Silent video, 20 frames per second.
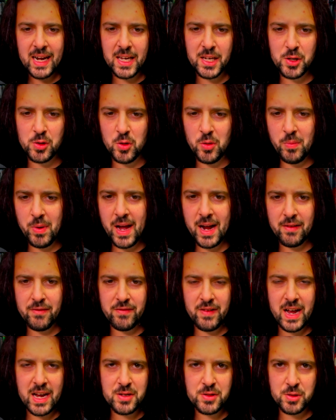It grew back
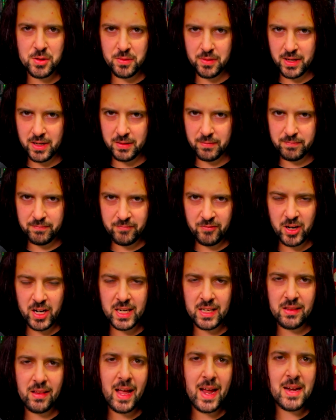faster than a
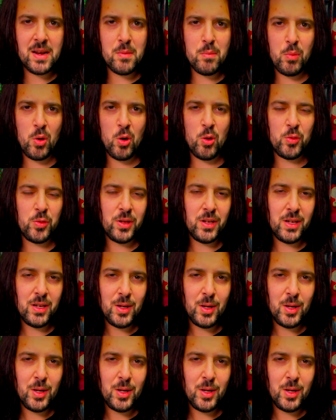frickin' lightning bolt.